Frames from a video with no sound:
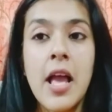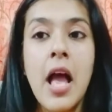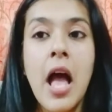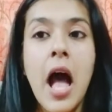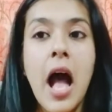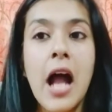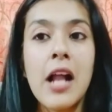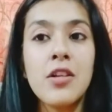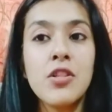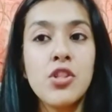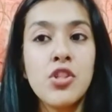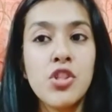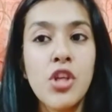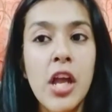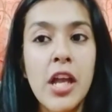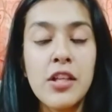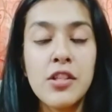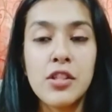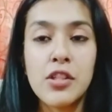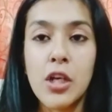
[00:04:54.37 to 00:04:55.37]
and
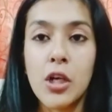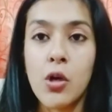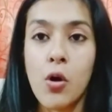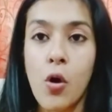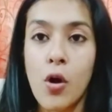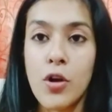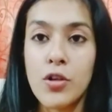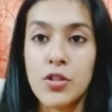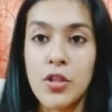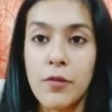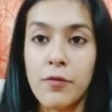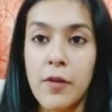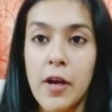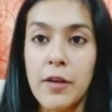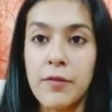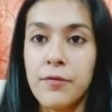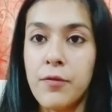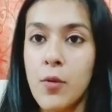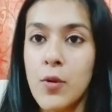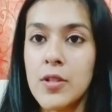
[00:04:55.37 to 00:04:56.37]
change the course of
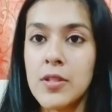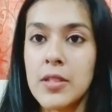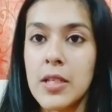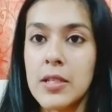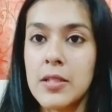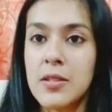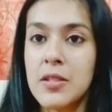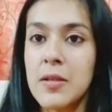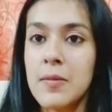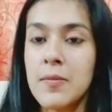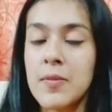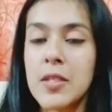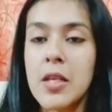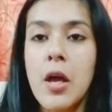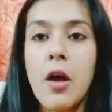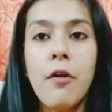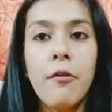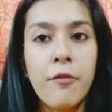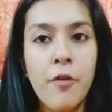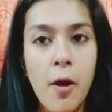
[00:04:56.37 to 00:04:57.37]
our food systems
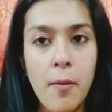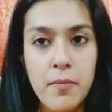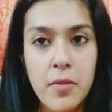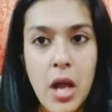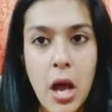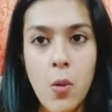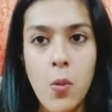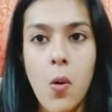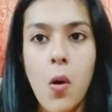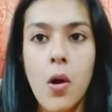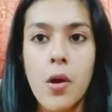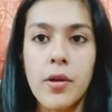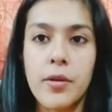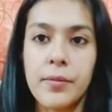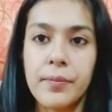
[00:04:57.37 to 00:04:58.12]
from now on.